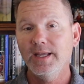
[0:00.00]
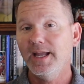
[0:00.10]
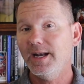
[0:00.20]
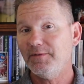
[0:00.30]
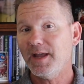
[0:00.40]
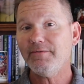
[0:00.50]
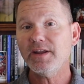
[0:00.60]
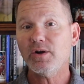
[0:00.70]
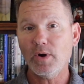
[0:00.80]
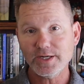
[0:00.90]
And if you have
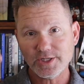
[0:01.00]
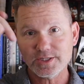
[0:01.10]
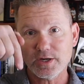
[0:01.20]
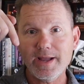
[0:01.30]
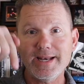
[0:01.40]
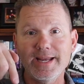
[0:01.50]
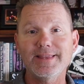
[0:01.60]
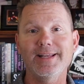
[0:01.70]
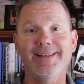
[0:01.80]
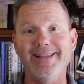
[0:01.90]
any questions, go ahead and
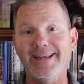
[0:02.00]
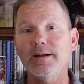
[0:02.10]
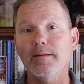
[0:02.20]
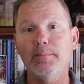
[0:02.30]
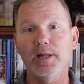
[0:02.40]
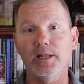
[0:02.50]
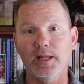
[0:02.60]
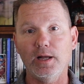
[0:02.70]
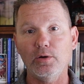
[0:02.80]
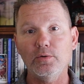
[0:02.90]
hit the link
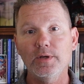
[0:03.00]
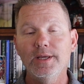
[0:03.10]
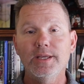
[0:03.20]
below.